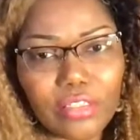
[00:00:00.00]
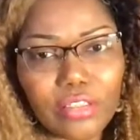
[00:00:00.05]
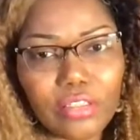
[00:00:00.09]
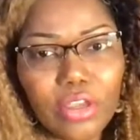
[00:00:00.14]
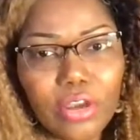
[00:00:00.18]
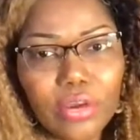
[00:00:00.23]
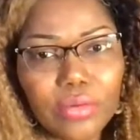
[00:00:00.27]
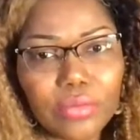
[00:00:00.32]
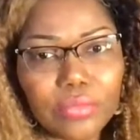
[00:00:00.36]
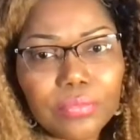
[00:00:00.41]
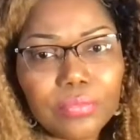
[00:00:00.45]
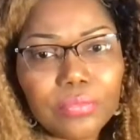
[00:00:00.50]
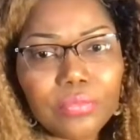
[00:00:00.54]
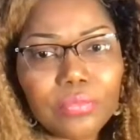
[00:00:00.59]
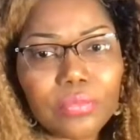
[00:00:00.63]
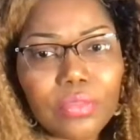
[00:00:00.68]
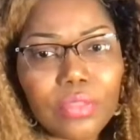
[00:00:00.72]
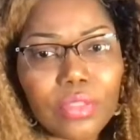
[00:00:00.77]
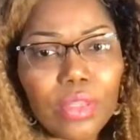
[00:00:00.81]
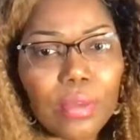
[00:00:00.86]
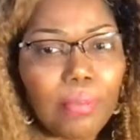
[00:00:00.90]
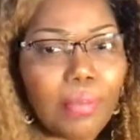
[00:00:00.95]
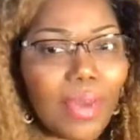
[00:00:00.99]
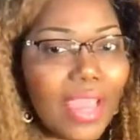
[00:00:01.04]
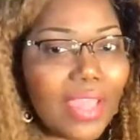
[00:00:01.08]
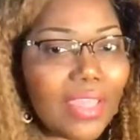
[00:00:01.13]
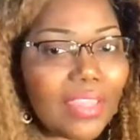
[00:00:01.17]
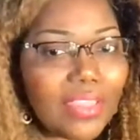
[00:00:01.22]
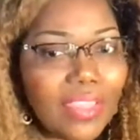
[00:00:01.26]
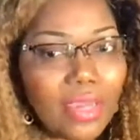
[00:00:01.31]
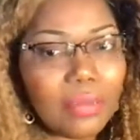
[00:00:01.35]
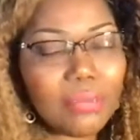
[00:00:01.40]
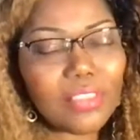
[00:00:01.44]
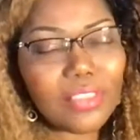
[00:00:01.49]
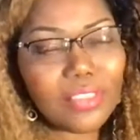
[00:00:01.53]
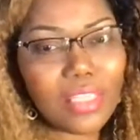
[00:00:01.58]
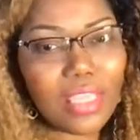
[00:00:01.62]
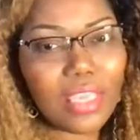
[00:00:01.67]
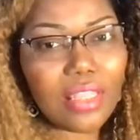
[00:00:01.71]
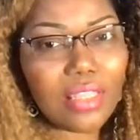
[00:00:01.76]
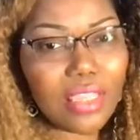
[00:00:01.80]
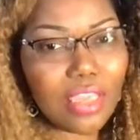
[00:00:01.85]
So by them seeing